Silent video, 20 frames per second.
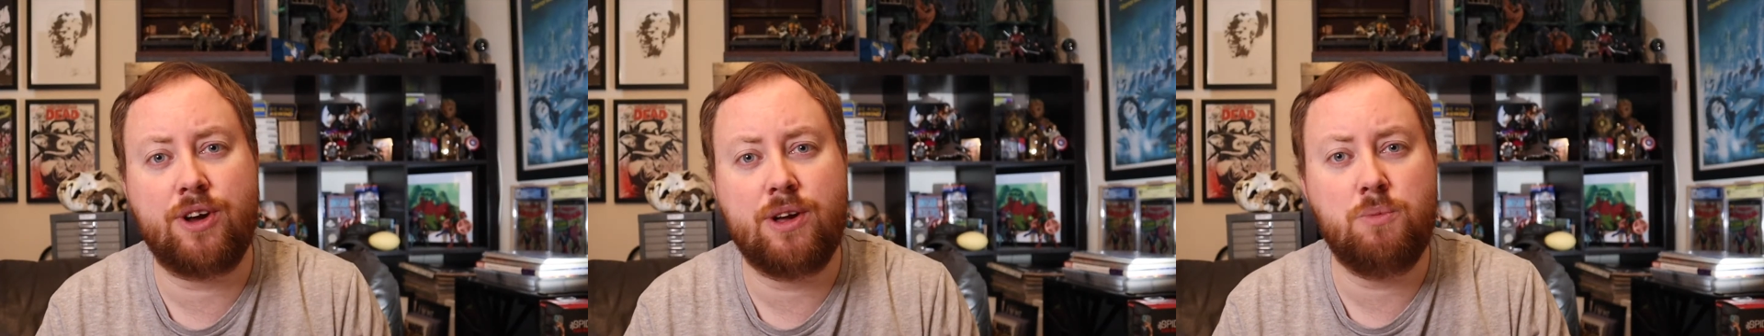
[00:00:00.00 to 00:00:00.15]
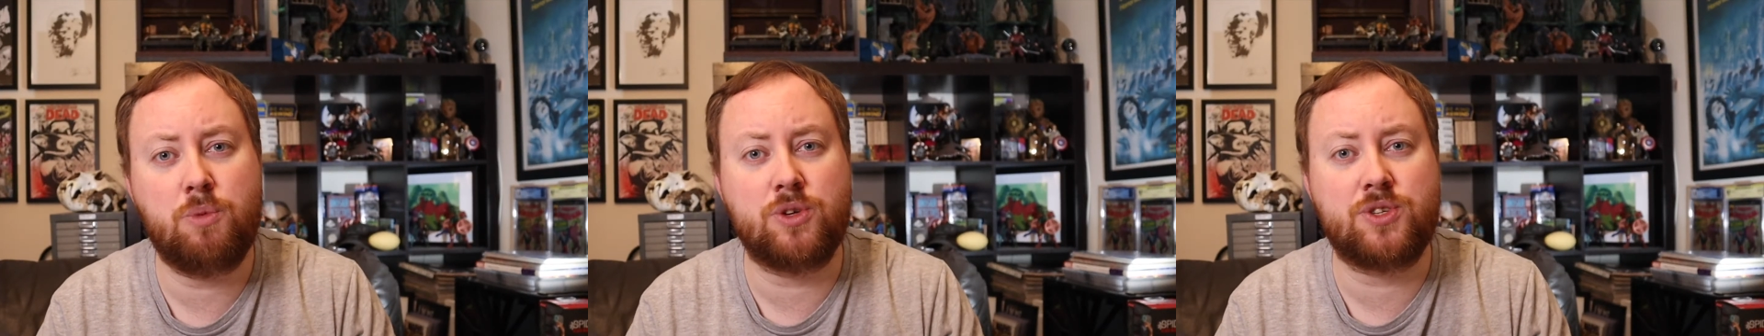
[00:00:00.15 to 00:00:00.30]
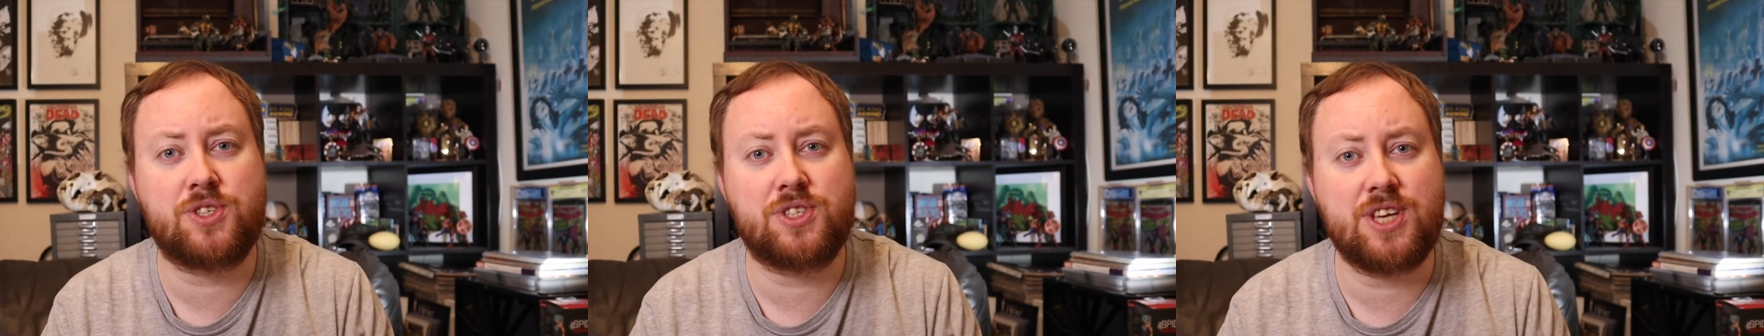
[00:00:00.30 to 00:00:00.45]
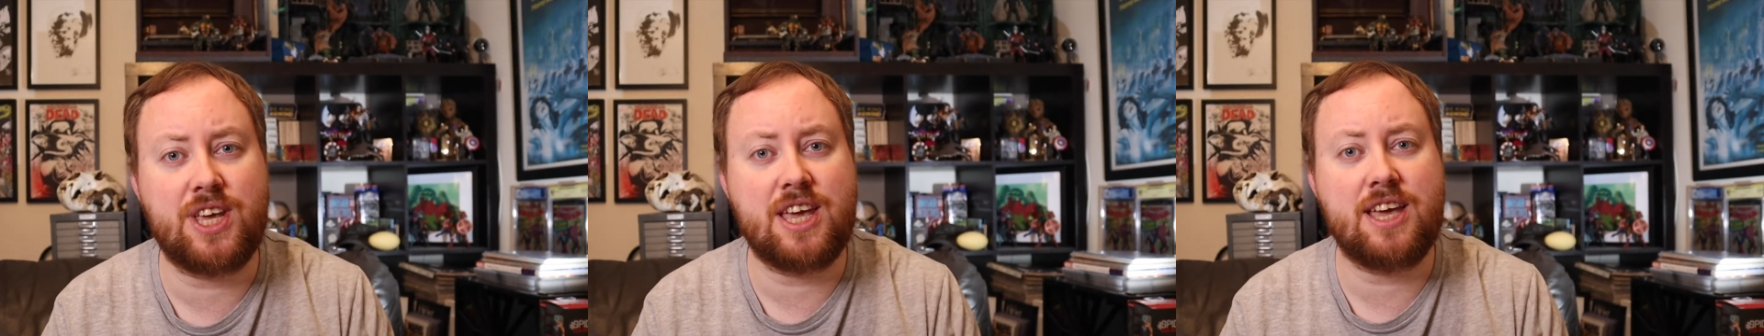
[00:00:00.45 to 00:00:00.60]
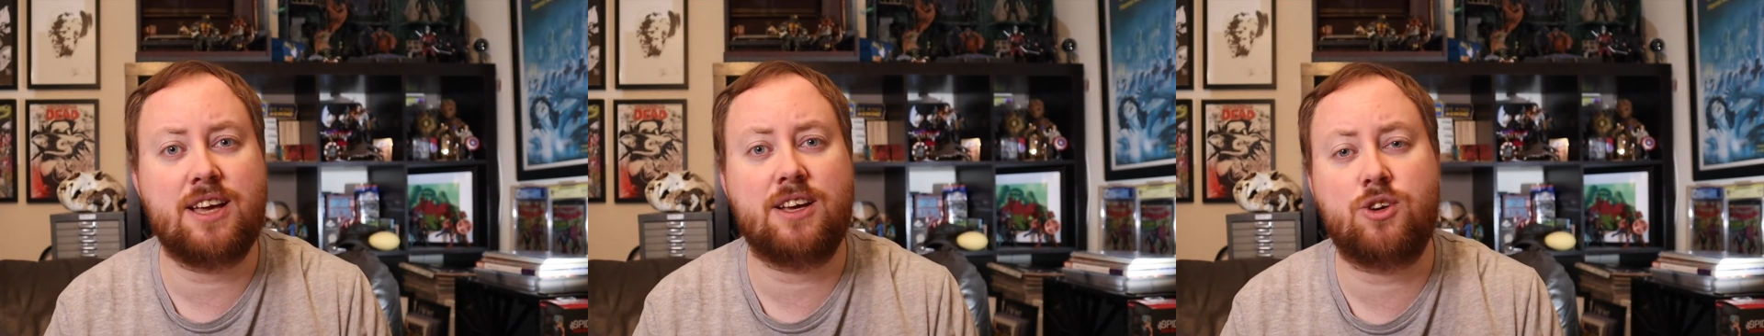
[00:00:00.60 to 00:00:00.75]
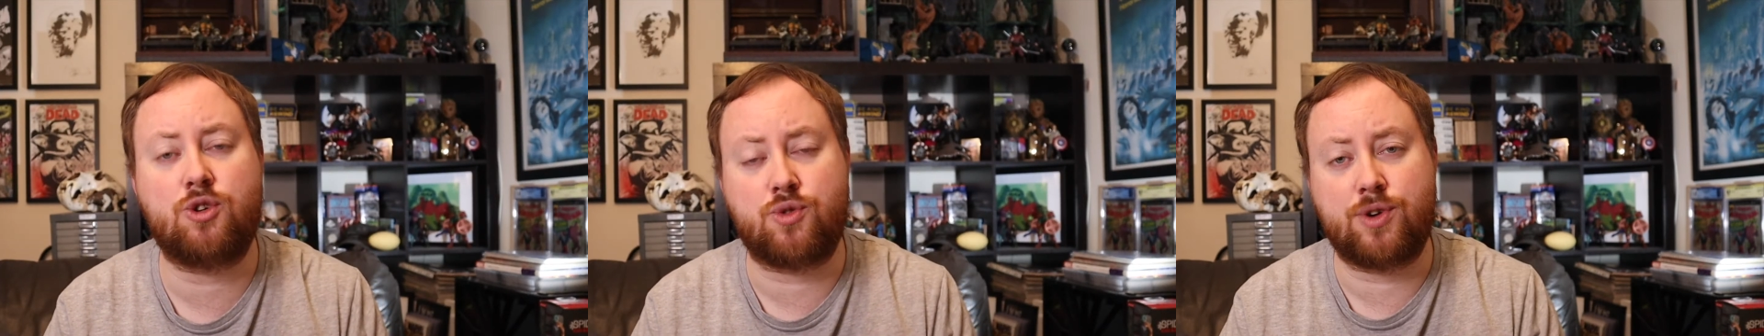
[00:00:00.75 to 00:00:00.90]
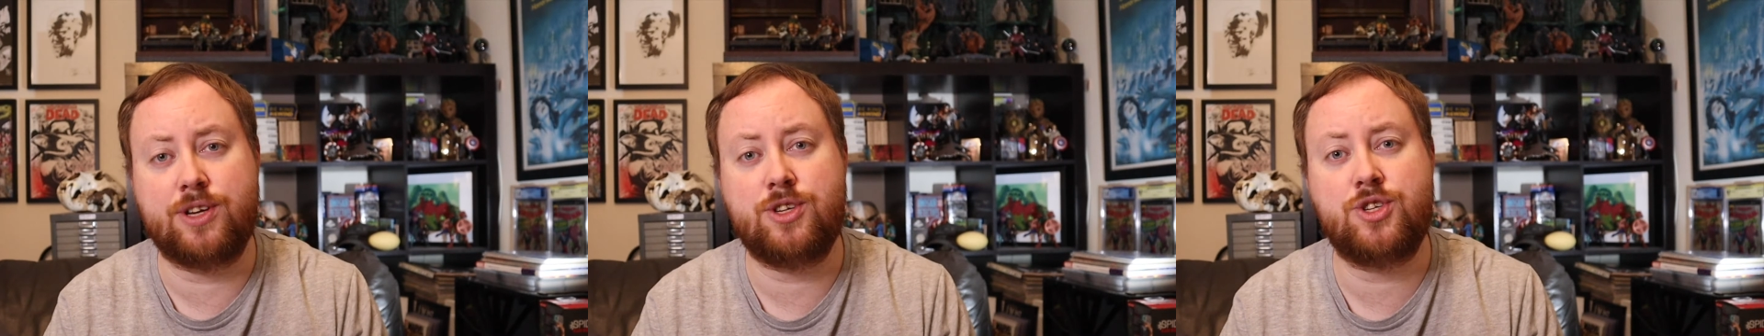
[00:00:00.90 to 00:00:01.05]
was seeing
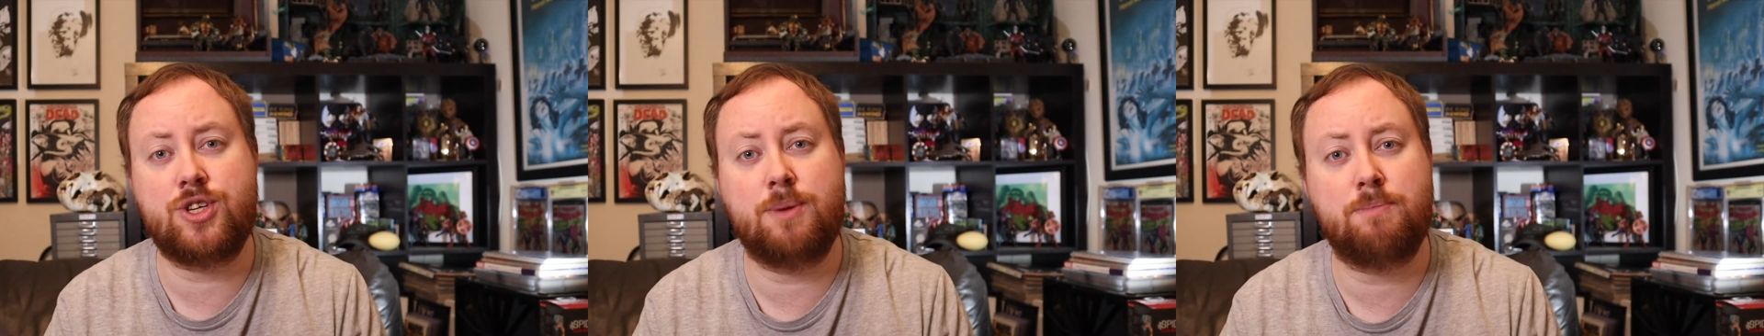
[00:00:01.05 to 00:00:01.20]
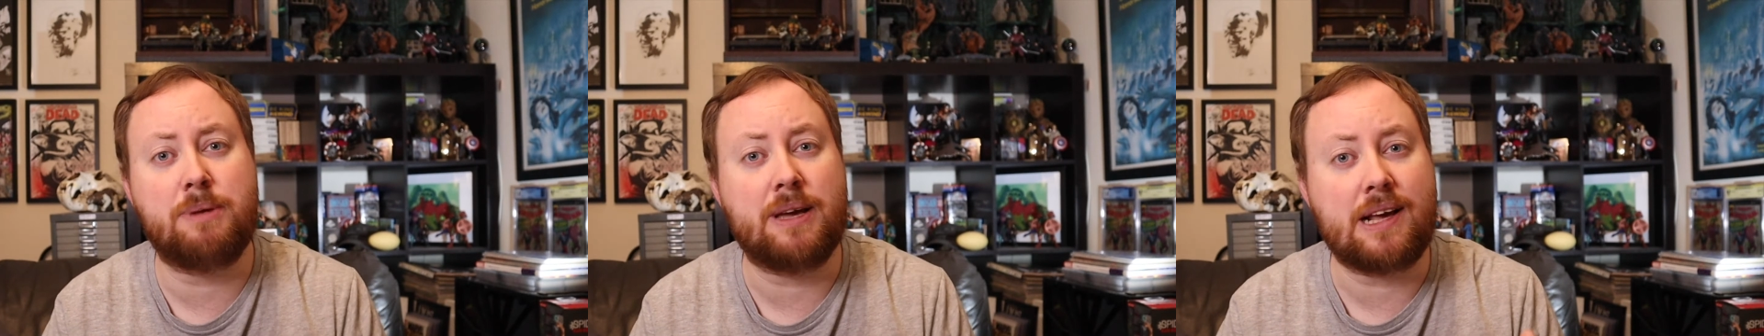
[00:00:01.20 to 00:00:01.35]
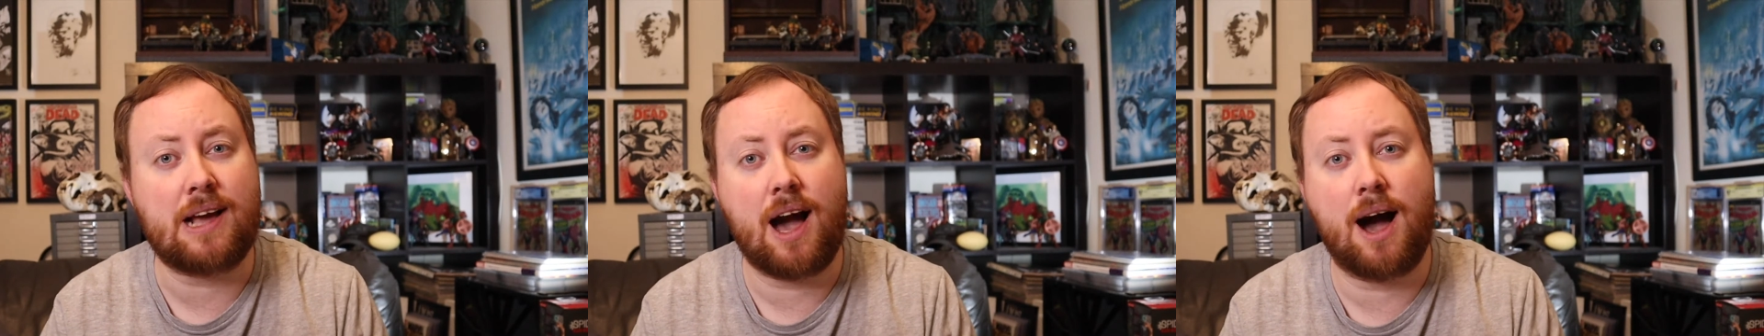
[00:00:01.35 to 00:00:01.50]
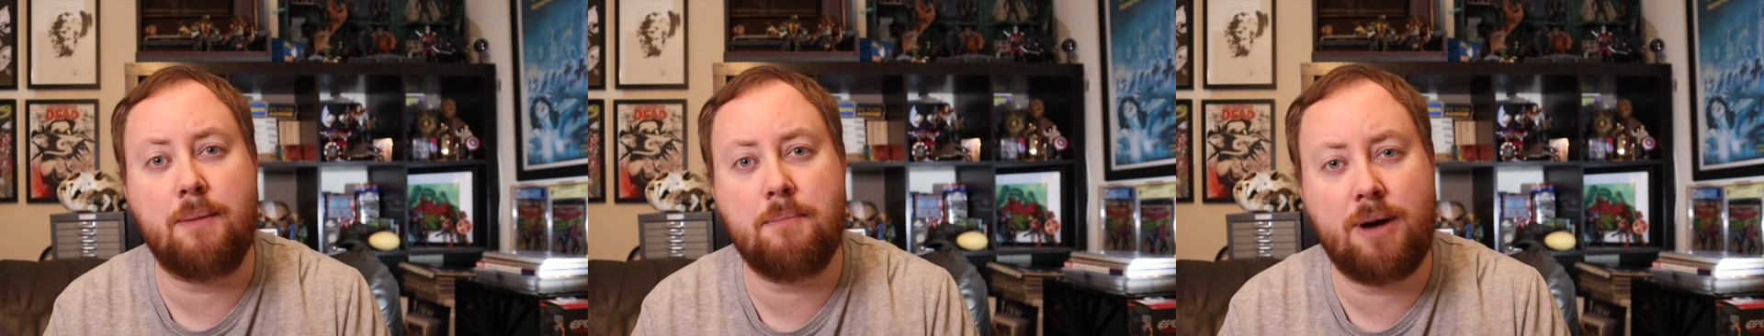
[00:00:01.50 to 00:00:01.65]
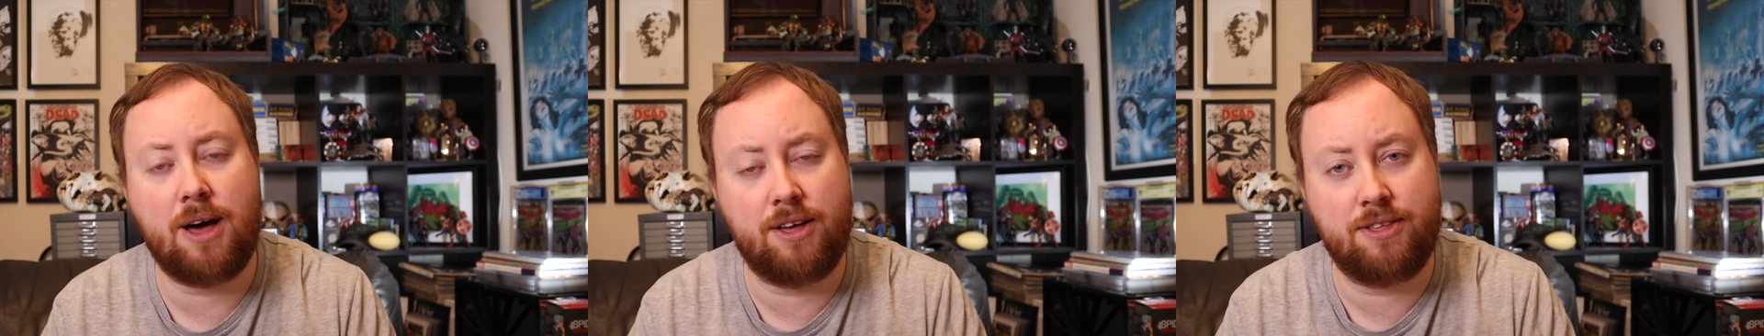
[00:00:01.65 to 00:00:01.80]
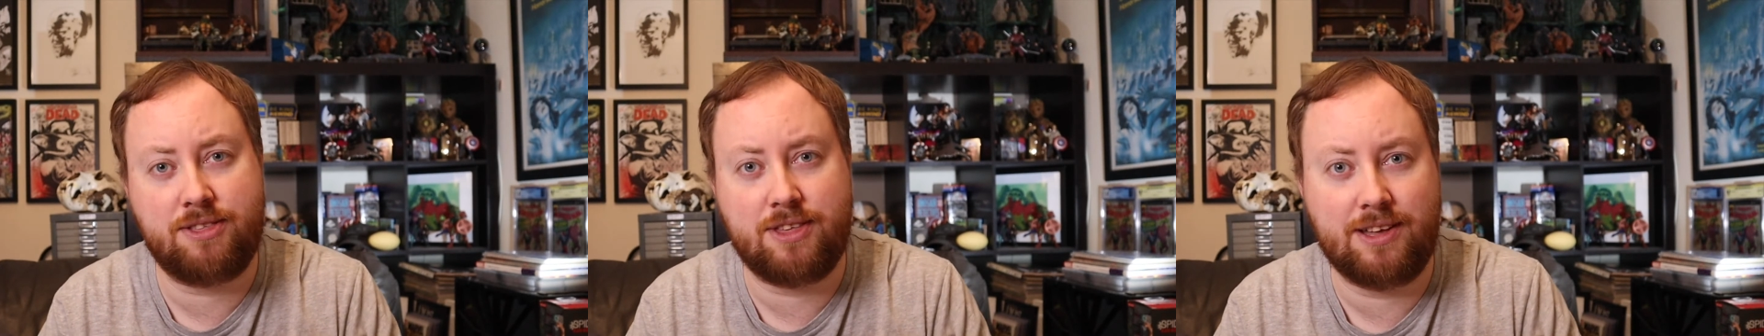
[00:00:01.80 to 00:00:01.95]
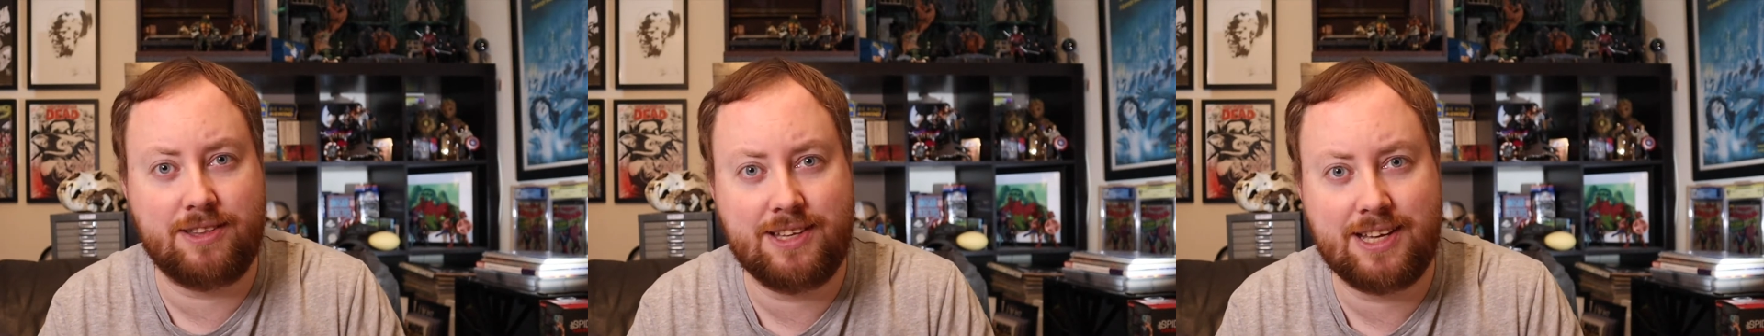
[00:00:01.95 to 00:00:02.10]
Cringer become a
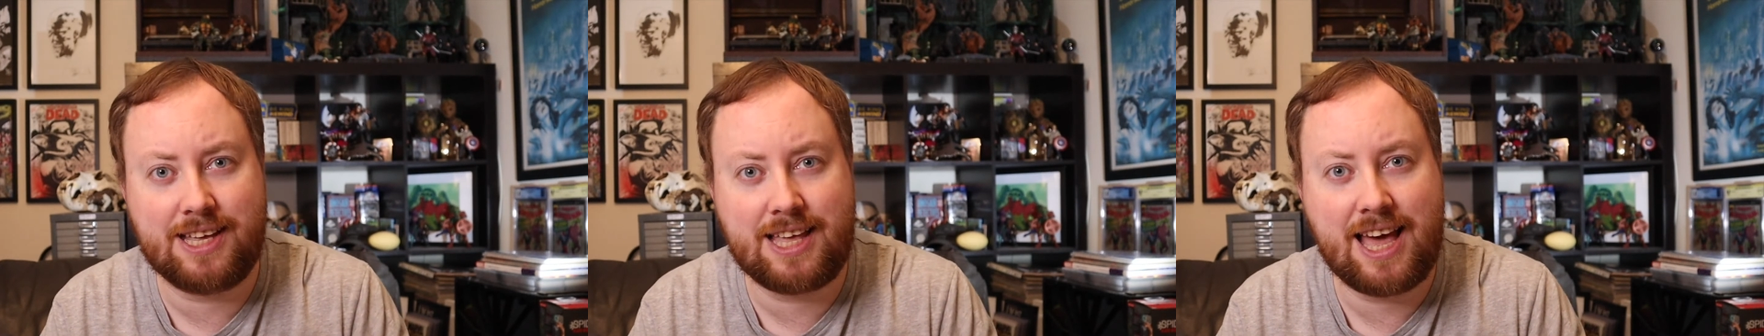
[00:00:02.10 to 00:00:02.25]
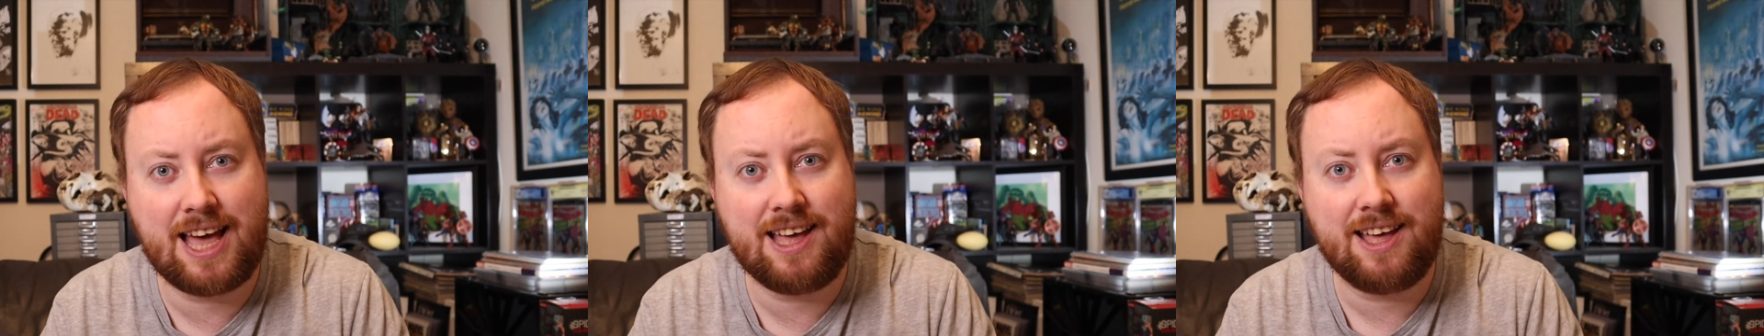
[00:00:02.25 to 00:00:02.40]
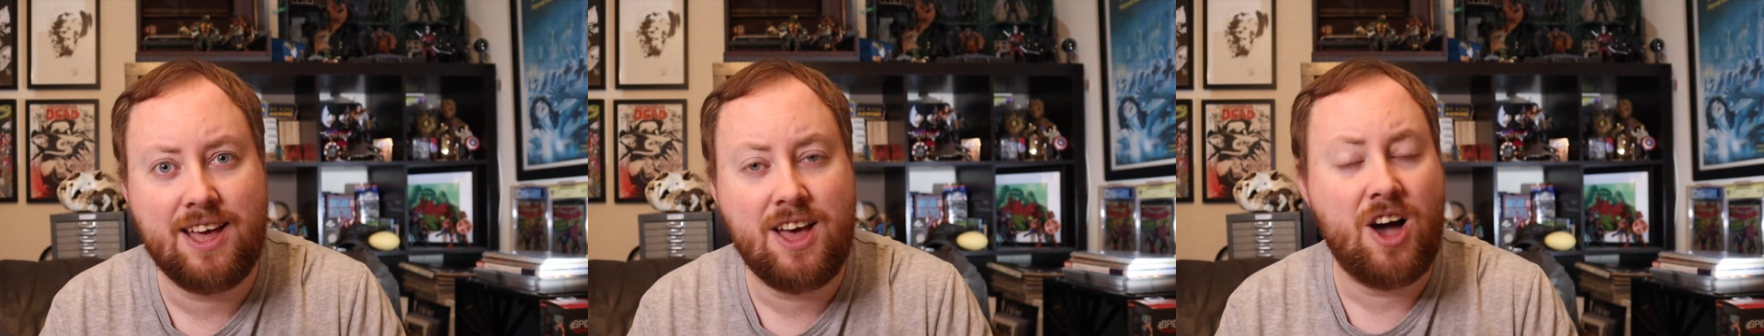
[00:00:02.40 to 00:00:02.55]
Thundercat.